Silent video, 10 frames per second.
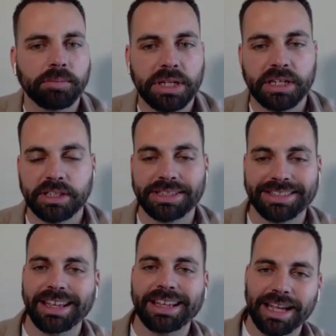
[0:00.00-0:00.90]
because
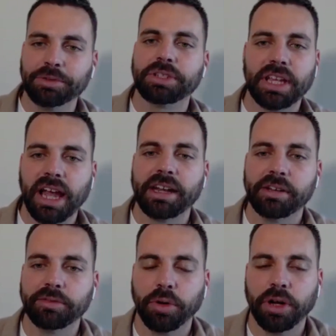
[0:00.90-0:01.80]
it's outside
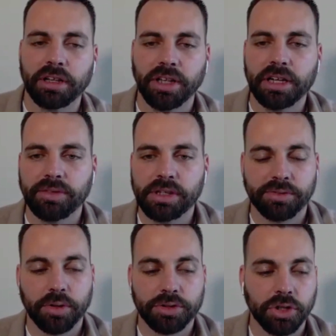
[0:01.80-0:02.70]
of what a lot of these
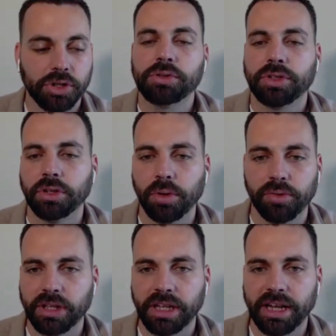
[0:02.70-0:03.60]
folks are used to
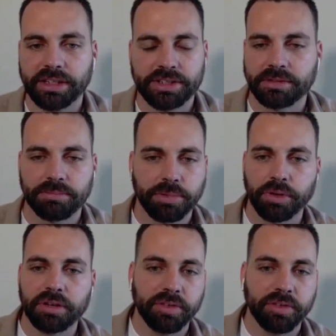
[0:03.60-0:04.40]
over the last 3,